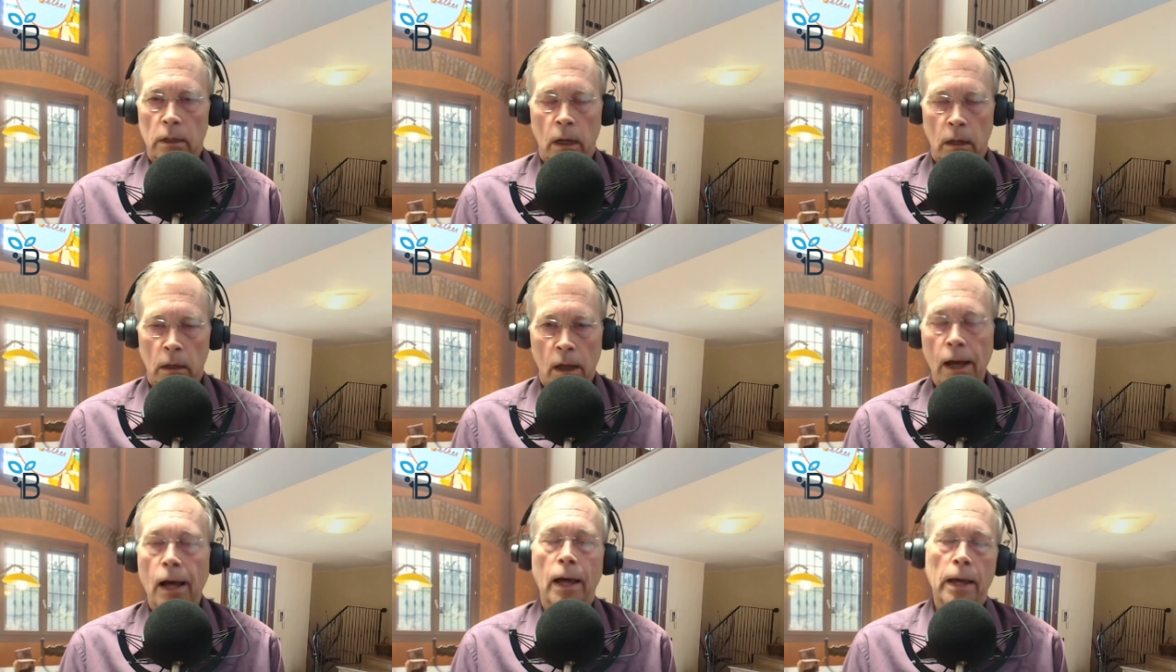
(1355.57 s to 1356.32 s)

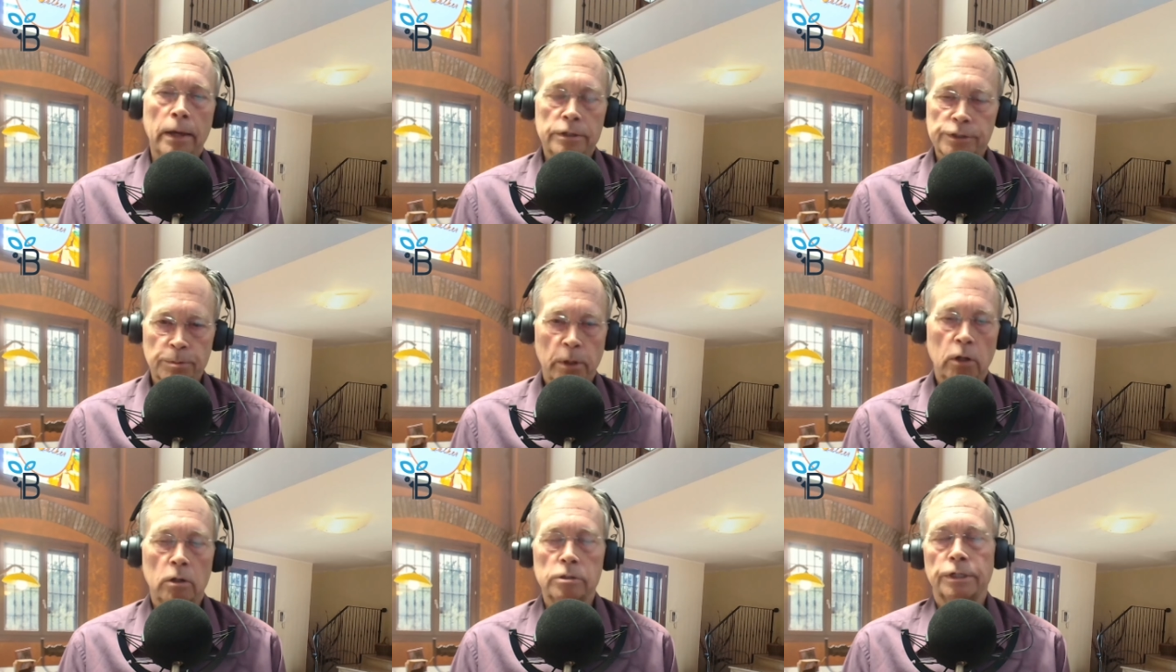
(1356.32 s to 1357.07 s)
high and
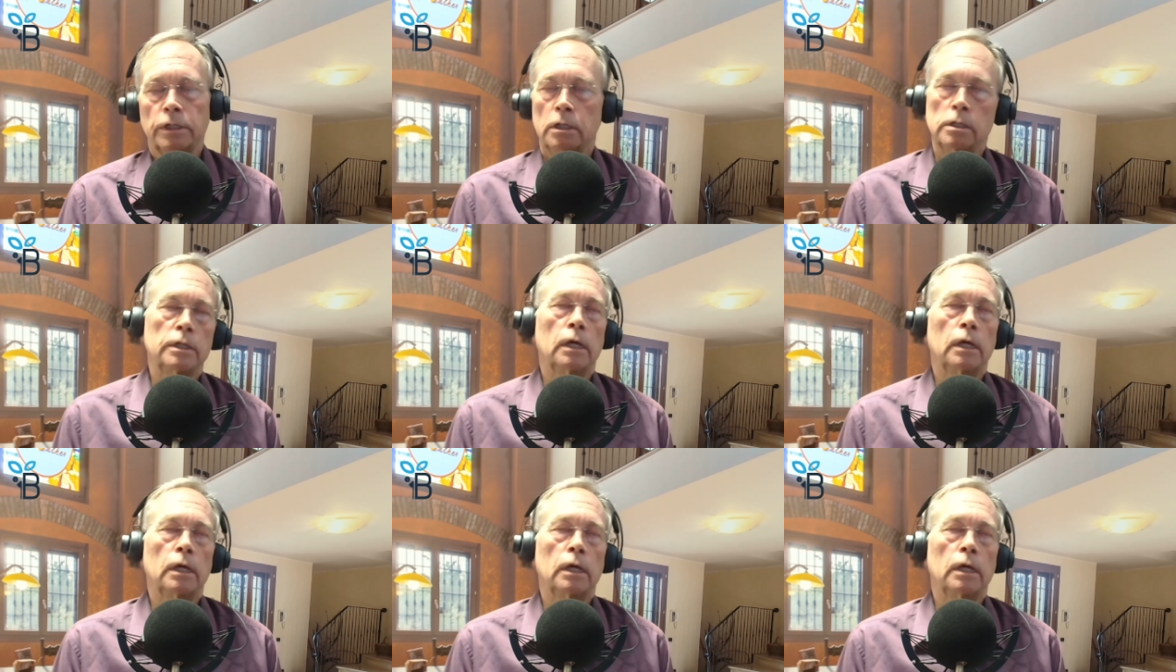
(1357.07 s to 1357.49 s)
spirited,